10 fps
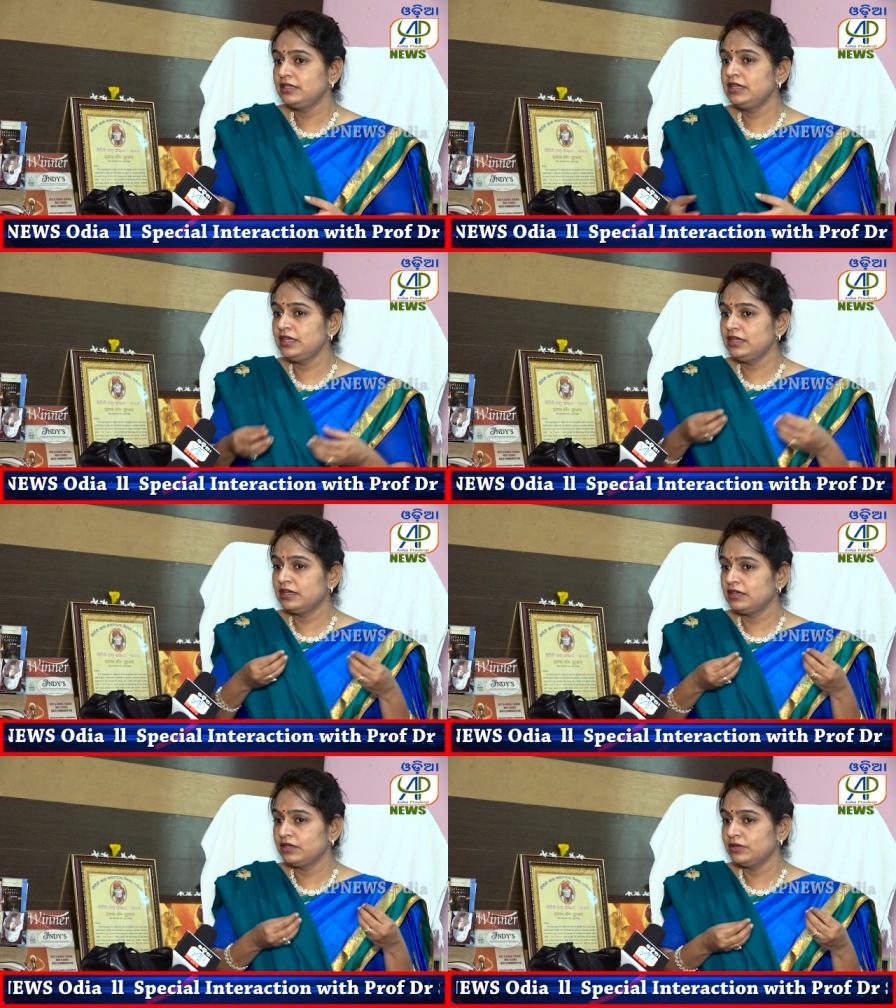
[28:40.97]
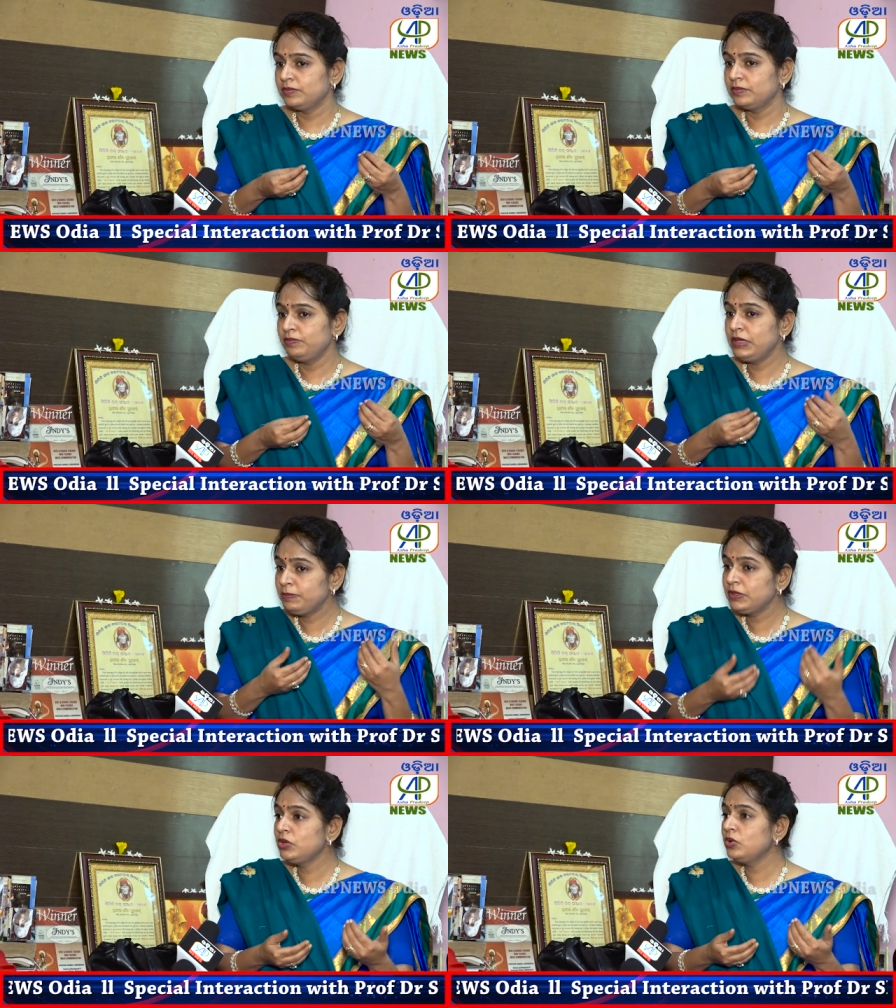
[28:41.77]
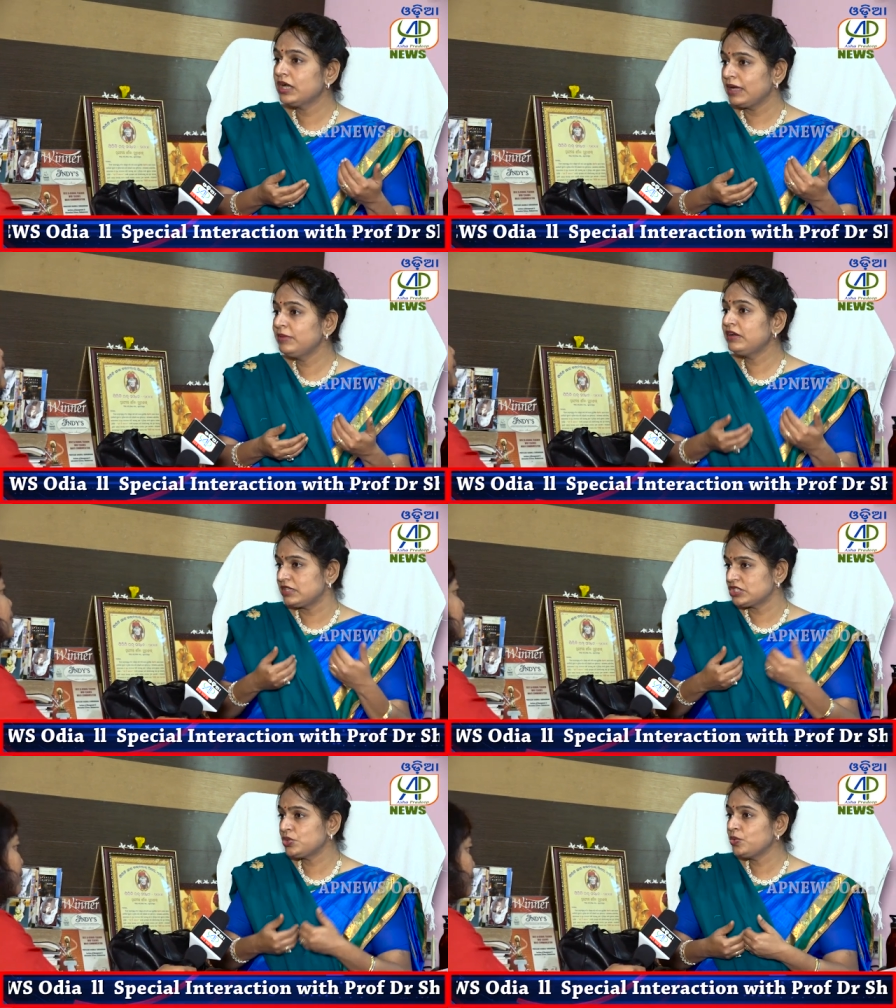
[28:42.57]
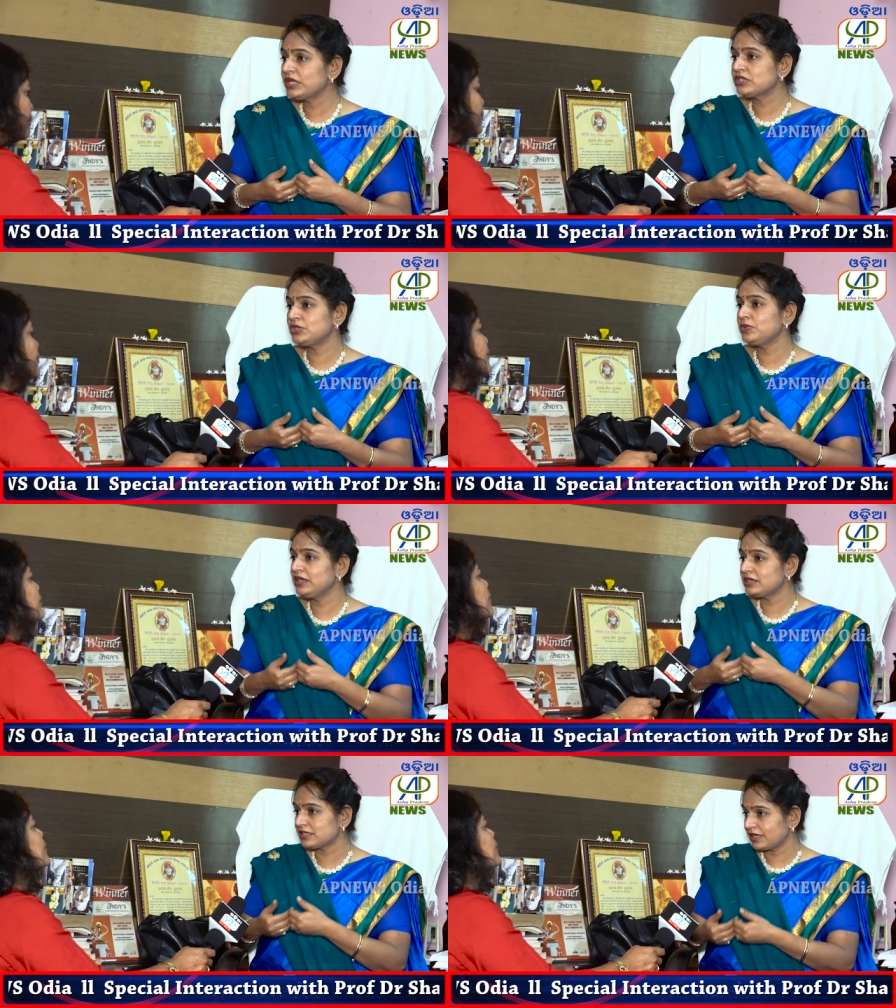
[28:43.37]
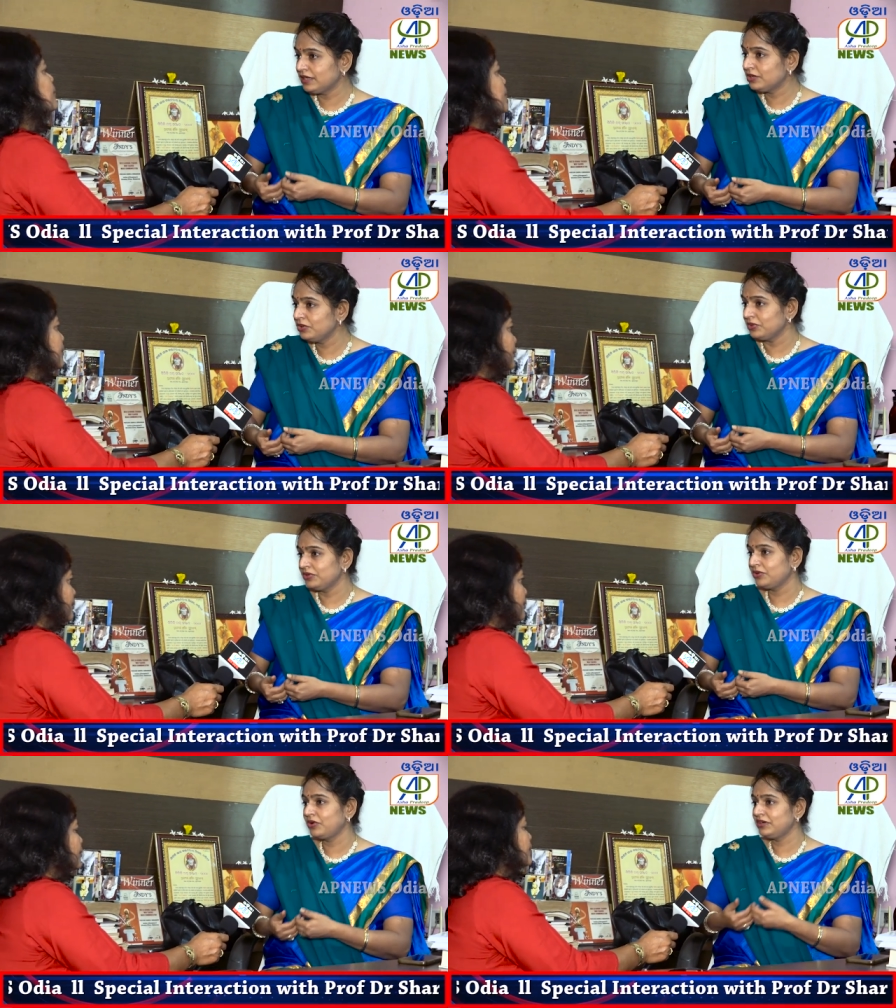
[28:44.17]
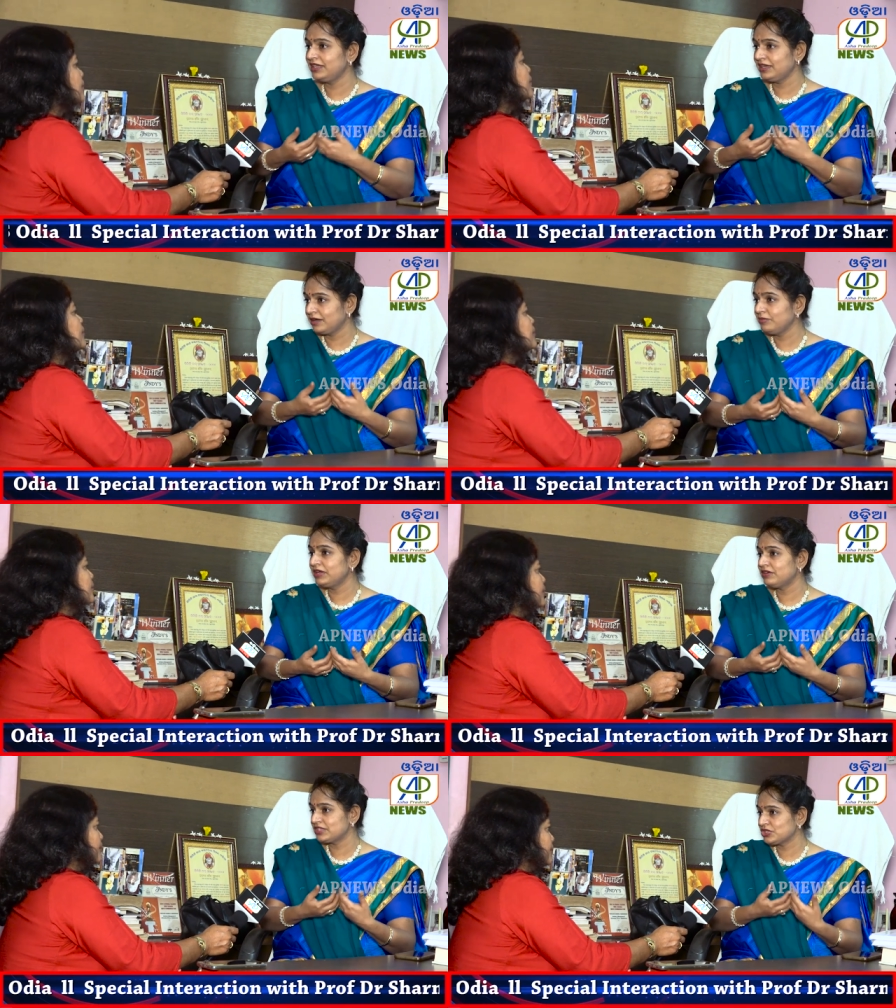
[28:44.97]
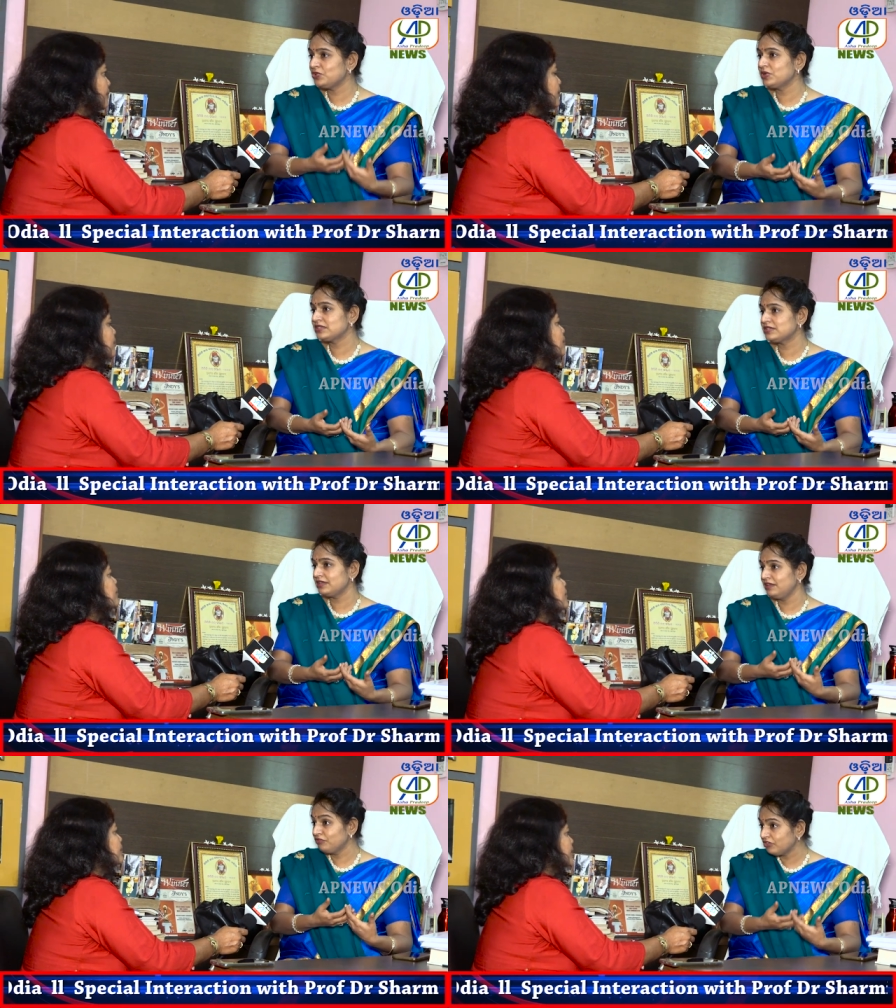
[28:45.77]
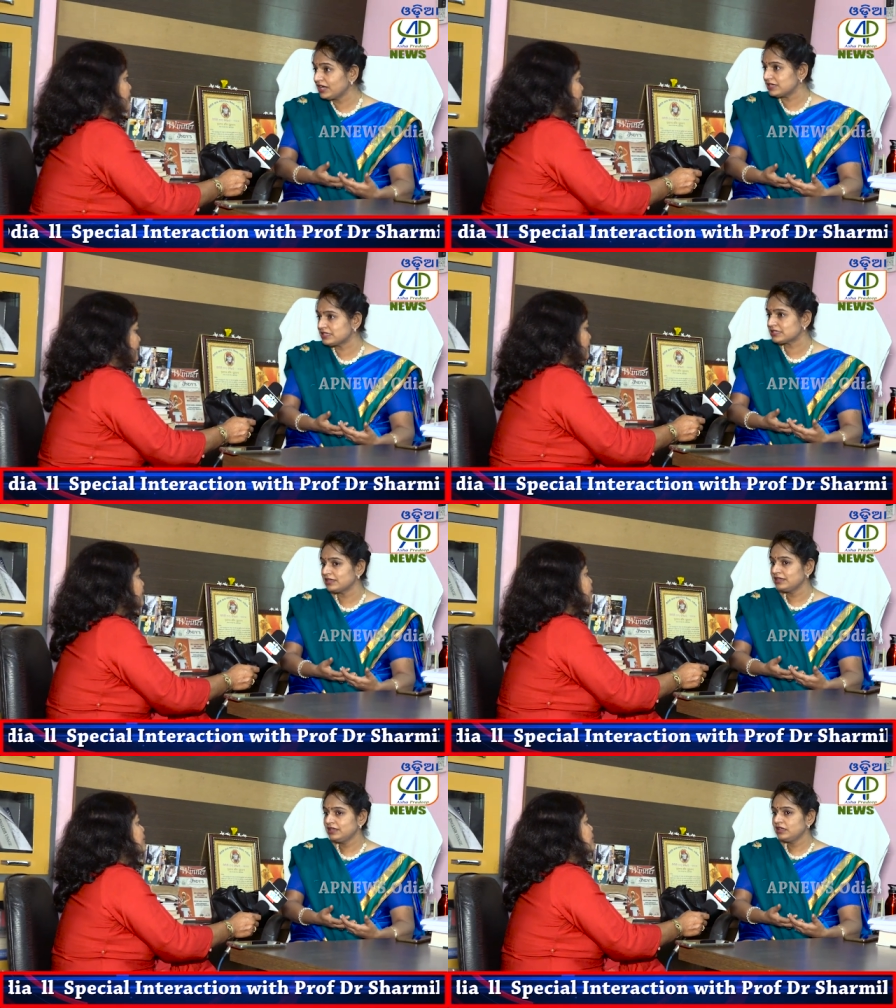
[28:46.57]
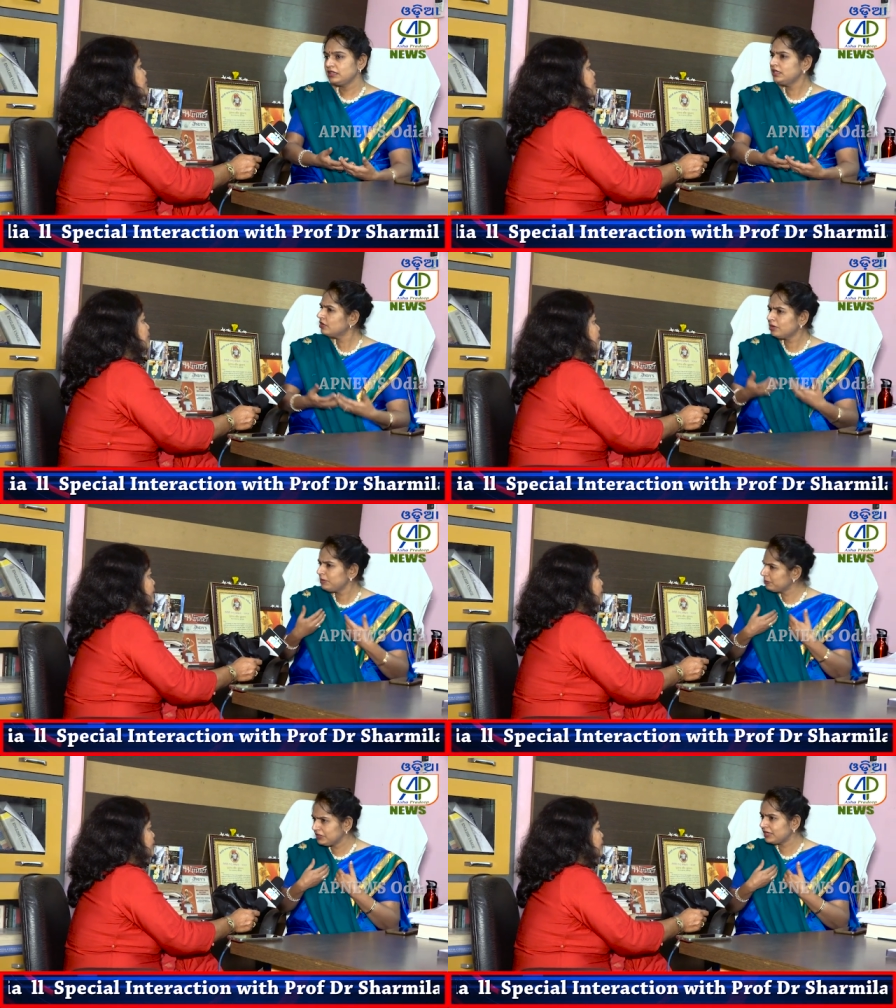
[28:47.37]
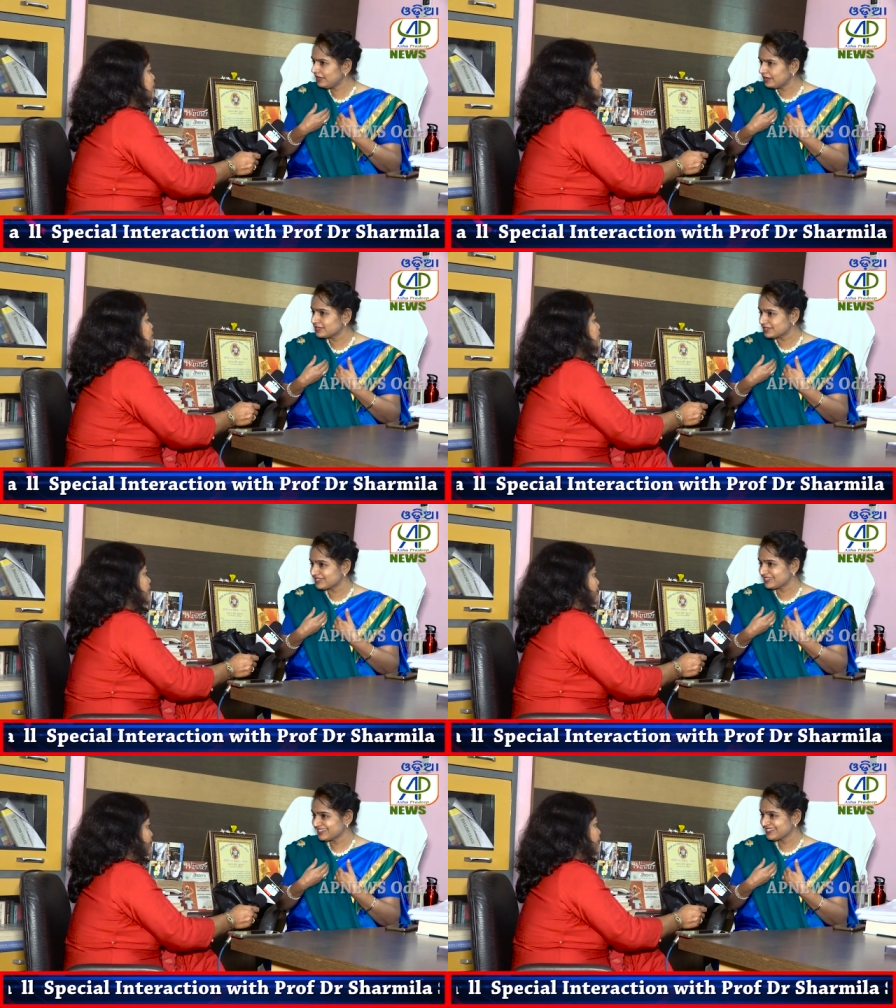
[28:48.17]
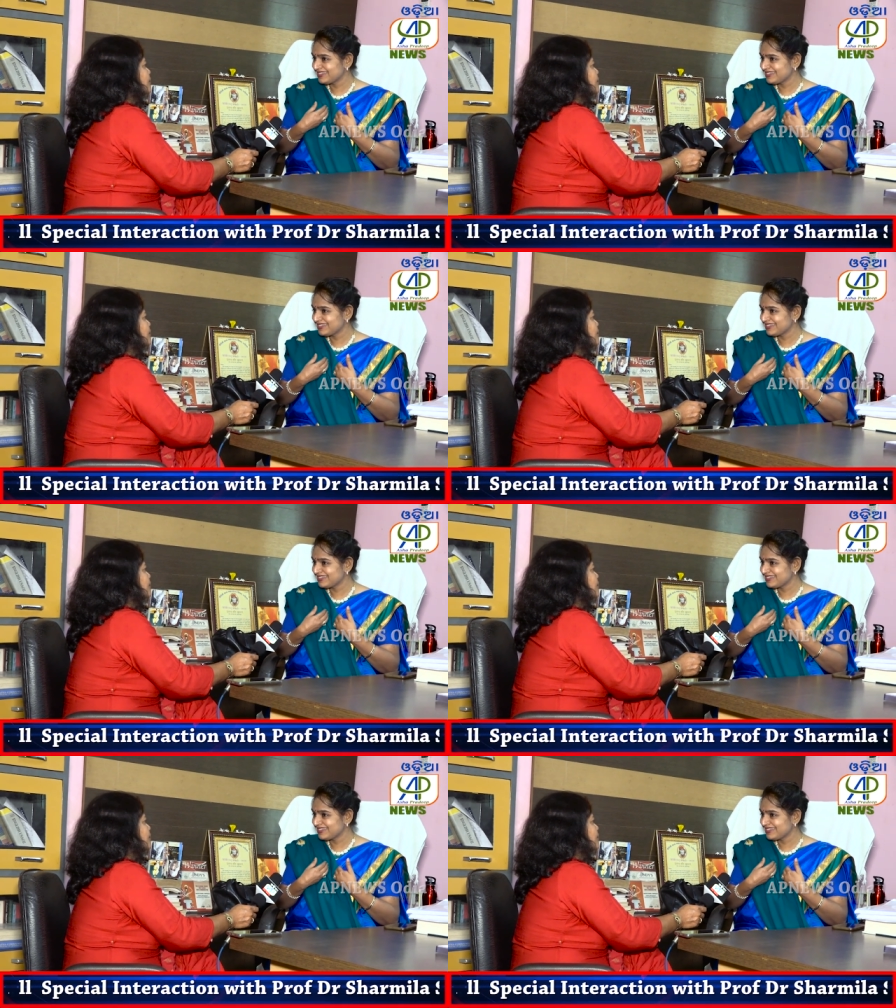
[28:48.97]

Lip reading: The people who come and rescue us during a cyclone, or they come and rescue us in floods, they are all people like us.